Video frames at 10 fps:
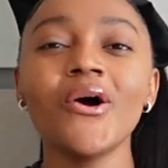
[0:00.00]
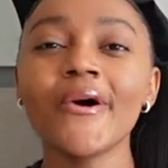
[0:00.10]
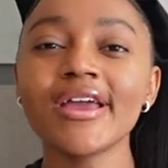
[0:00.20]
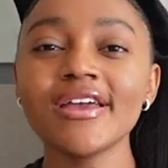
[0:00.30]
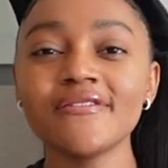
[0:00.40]

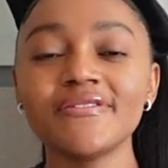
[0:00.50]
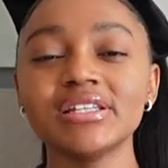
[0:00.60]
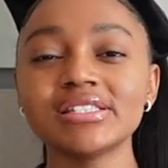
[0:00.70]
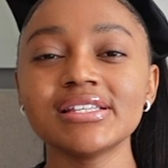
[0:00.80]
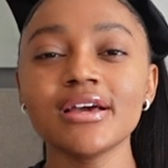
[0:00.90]
Or if,
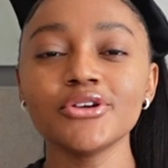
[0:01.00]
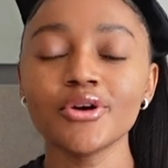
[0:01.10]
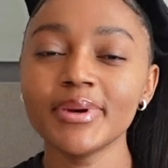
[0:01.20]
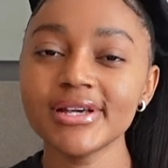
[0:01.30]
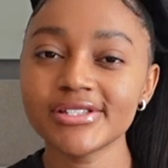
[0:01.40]
let's say,
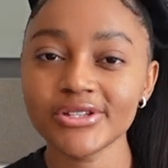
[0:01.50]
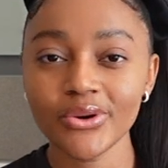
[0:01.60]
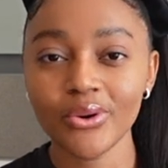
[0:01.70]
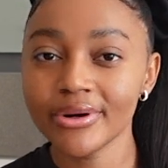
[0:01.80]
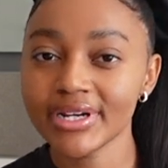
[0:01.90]
you're placing
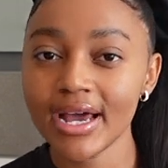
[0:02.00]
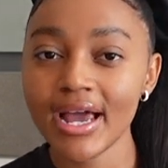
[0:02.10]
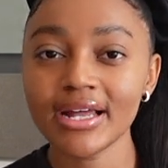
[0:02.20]
your order